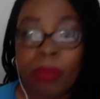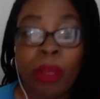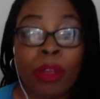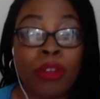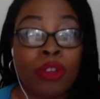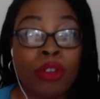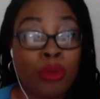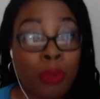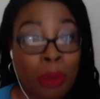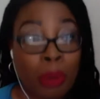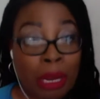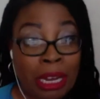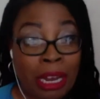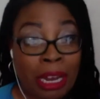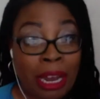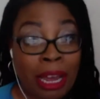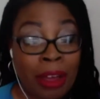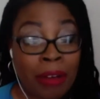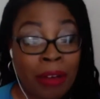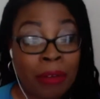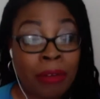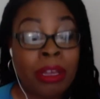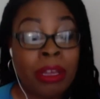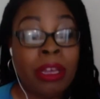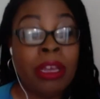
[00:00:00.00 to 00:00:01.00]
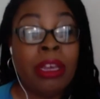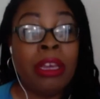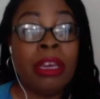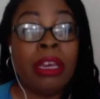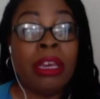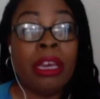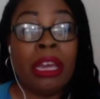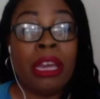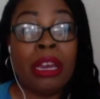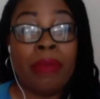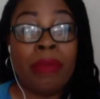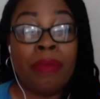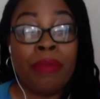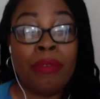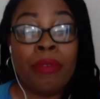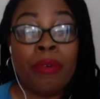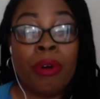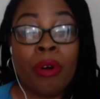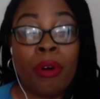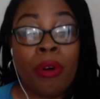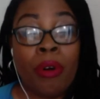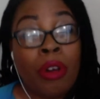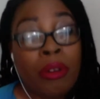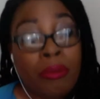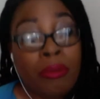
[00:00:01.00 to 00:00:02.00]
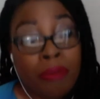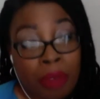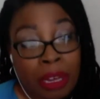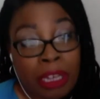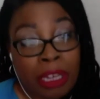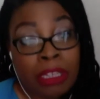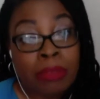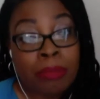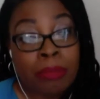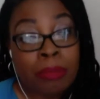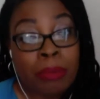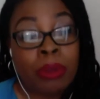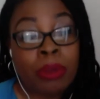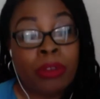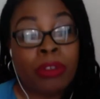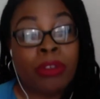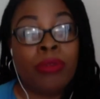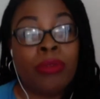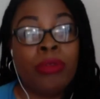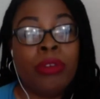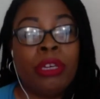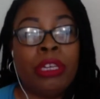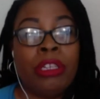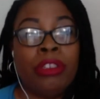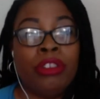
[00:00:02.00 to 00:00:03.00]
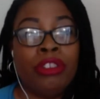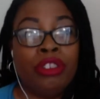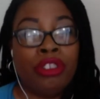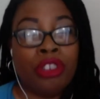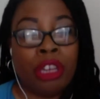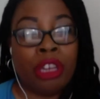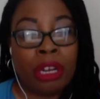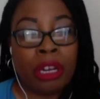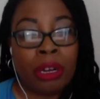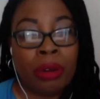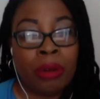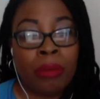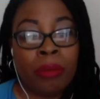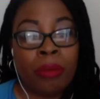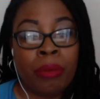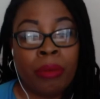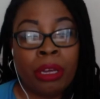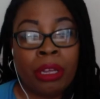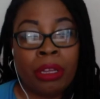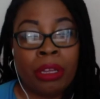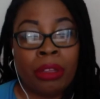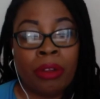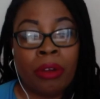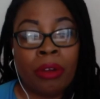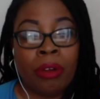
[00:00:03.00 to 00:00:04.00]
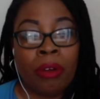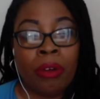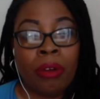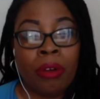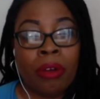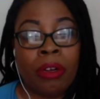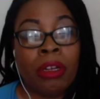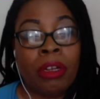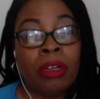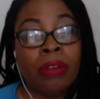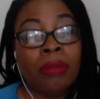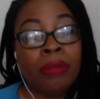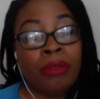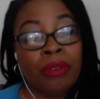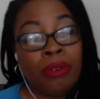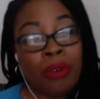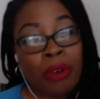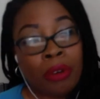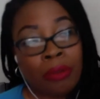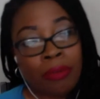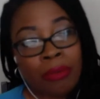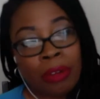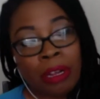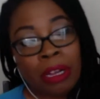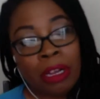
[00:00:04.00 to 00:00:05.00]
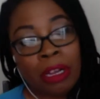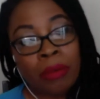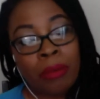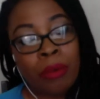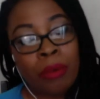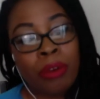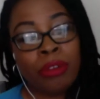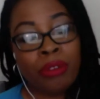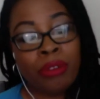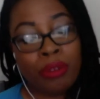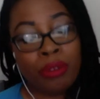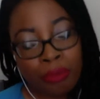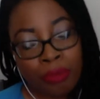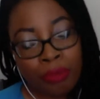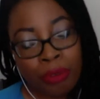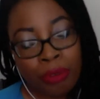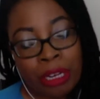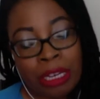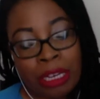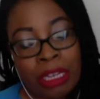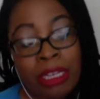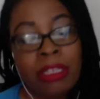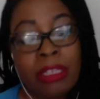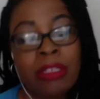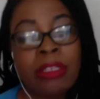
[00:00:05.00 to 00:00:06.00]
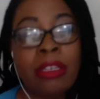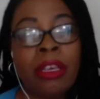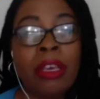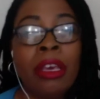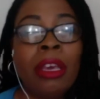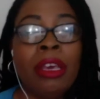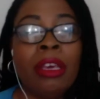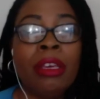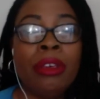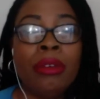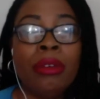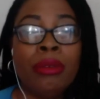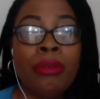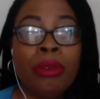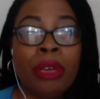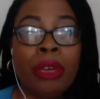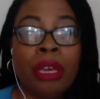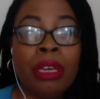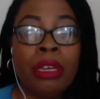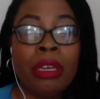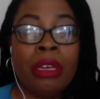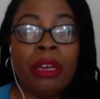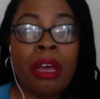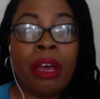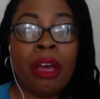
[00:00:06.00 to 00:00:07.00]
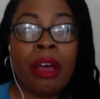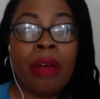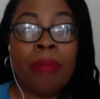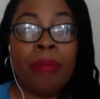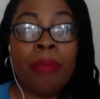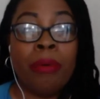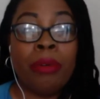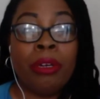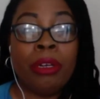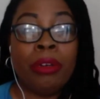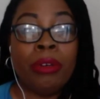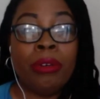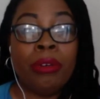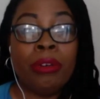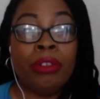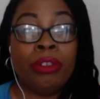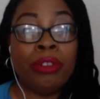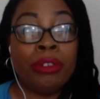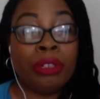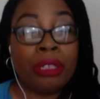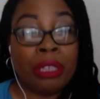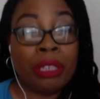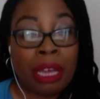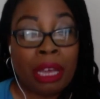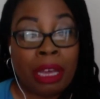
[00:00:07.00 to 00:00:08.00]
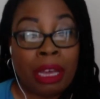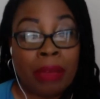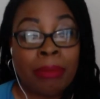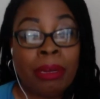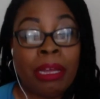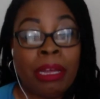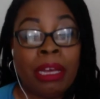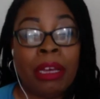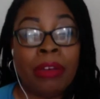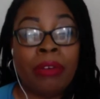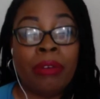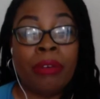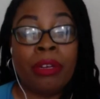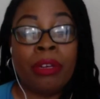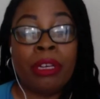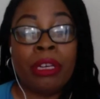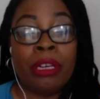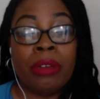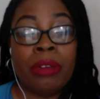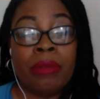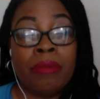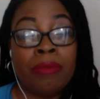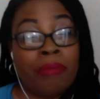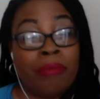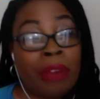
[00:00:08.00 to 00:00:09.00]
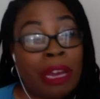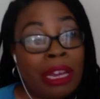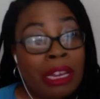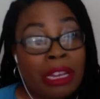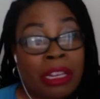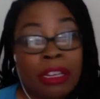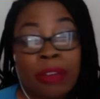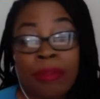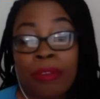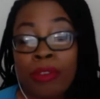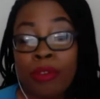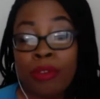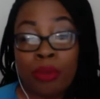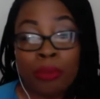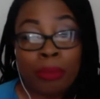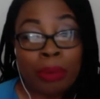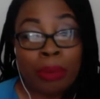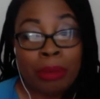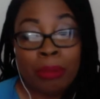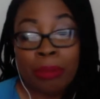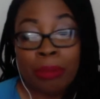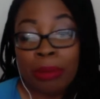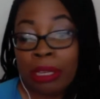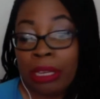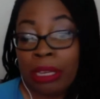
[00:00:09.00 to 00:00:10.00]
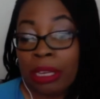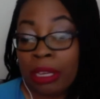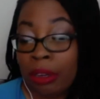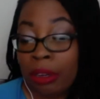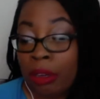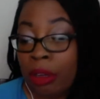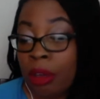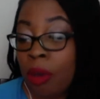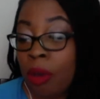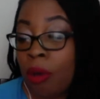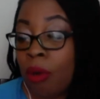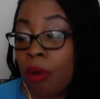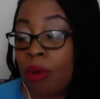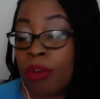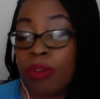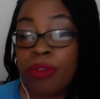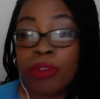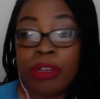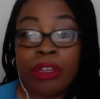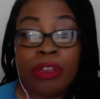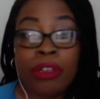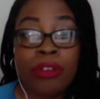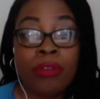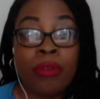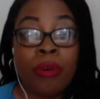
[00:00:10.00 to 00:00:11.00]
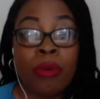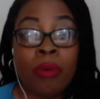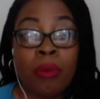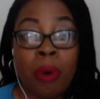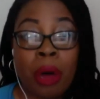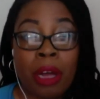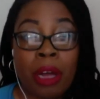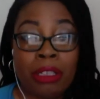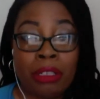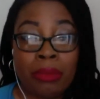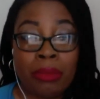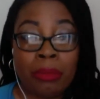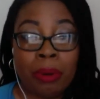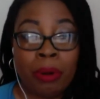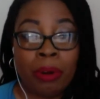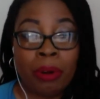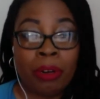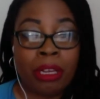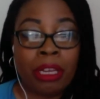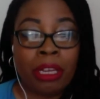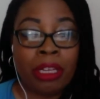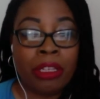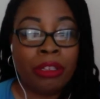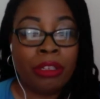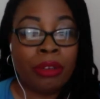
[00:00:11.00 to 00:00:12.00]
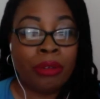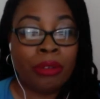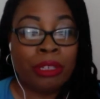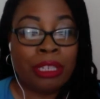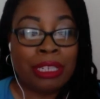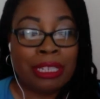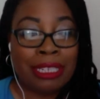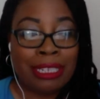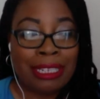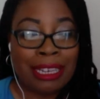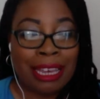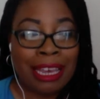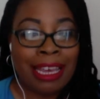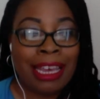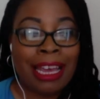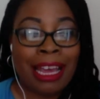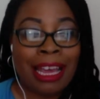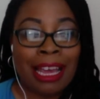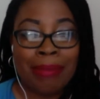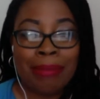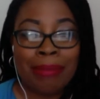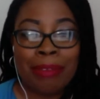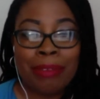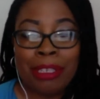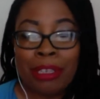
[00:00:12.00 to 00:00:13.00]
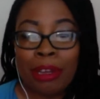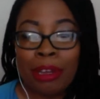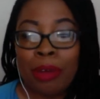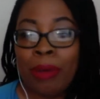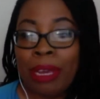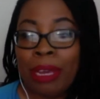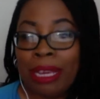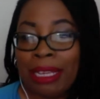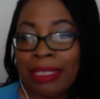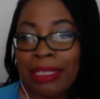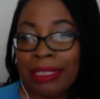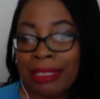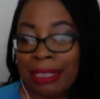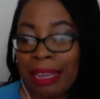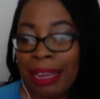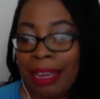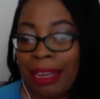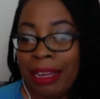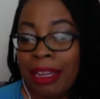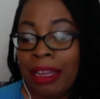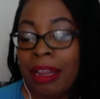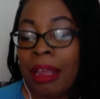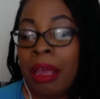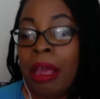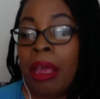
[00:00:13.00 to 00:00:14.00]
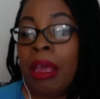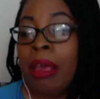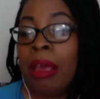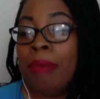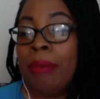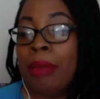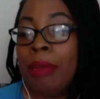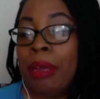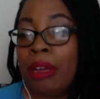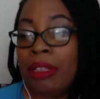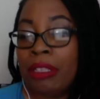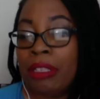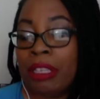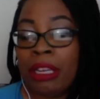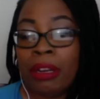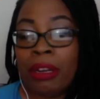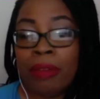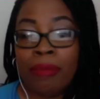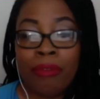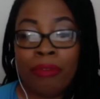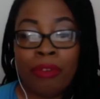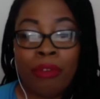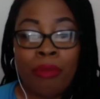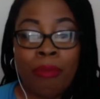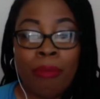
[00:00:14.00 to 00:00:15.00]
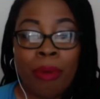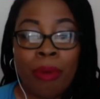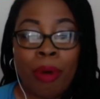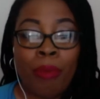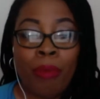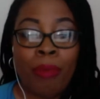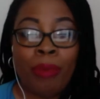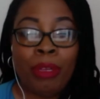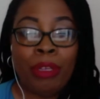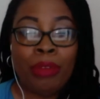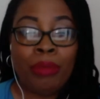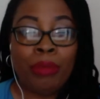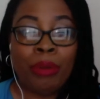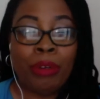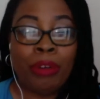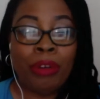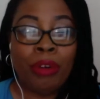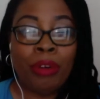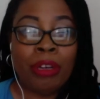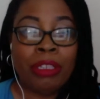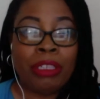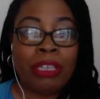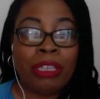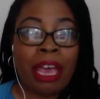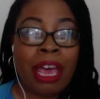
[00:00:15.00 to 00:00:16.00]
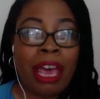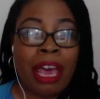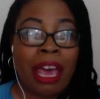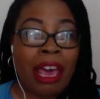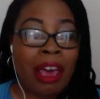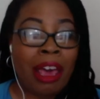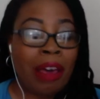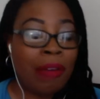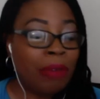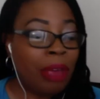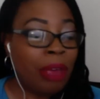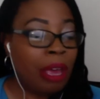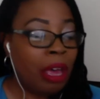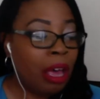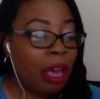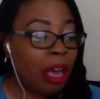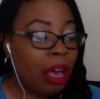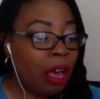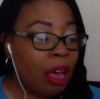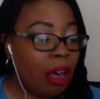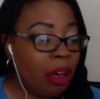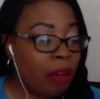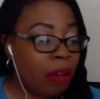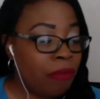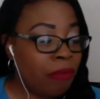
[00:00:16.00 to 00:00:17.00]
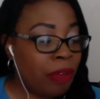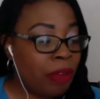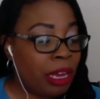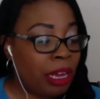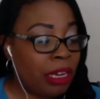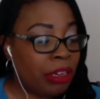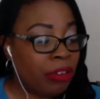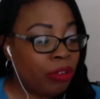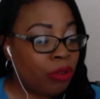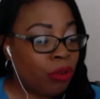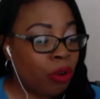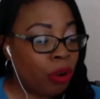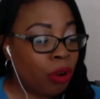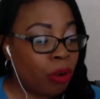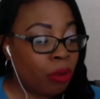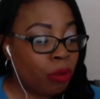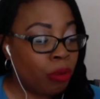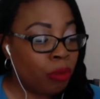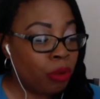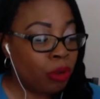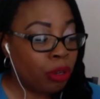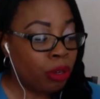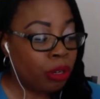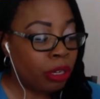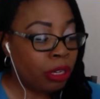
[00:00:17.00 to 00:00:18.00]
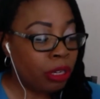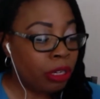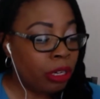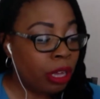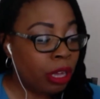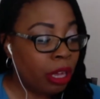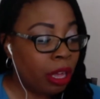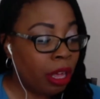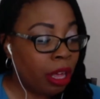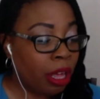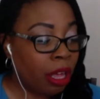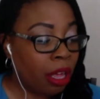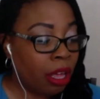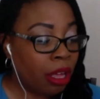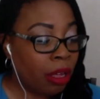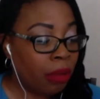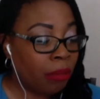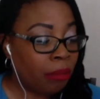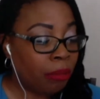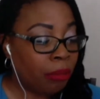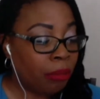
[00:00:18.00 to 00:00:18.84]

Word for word: tweet it out. And if you are on Facebook, you can share with all of your followers or friends. You can um, put it on your timeline or invite individual people in, or you can do a watch party. And so today I'm so excited because in a few moments we're going to have uh, Vandora Wood. Um,